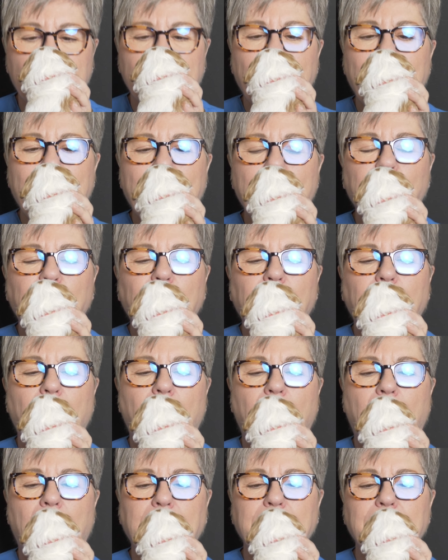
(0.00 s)

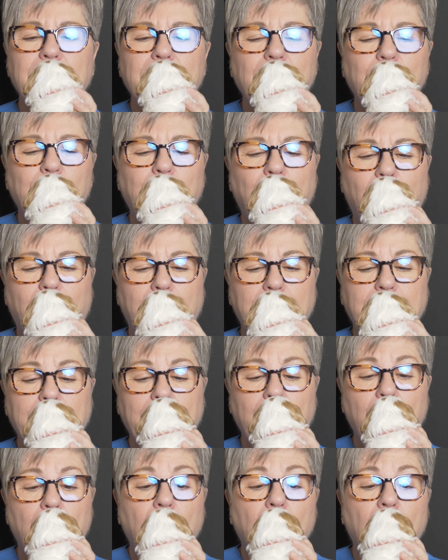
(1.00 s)
apricot party.
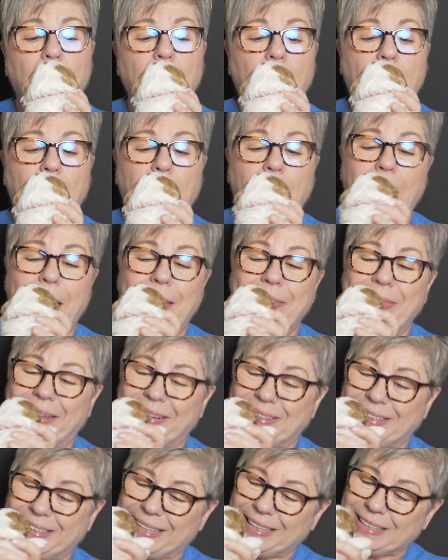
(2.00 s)
And
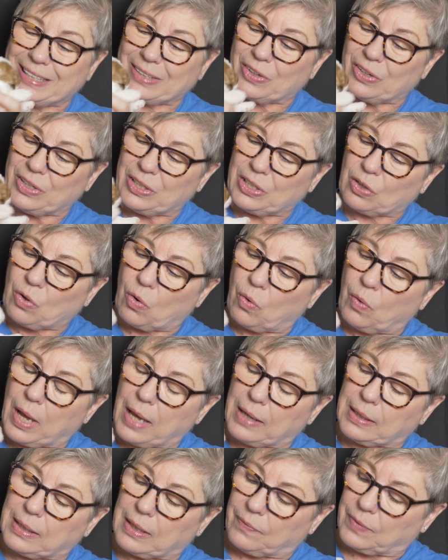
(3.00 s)
there she's going to go
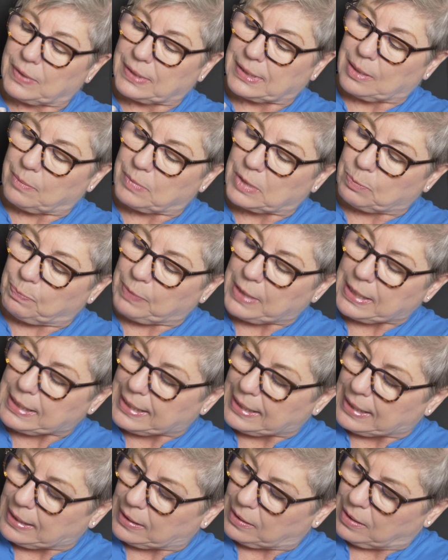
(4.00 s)
and give us some
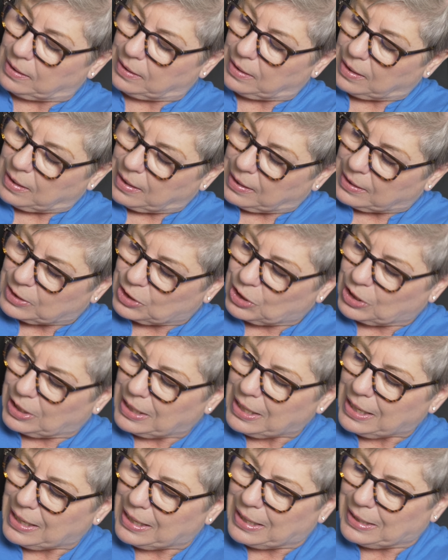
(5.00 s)
speaking. She
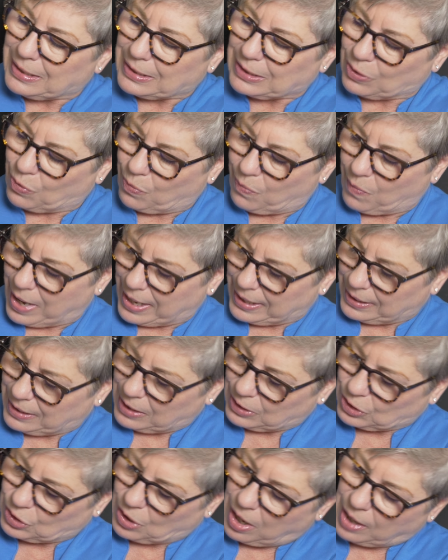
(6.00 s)
is quite
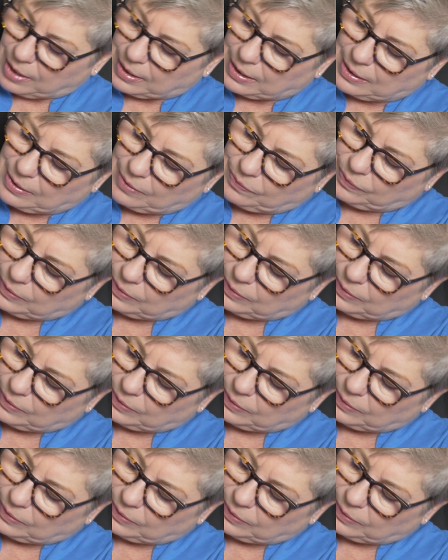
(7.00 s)
a talkative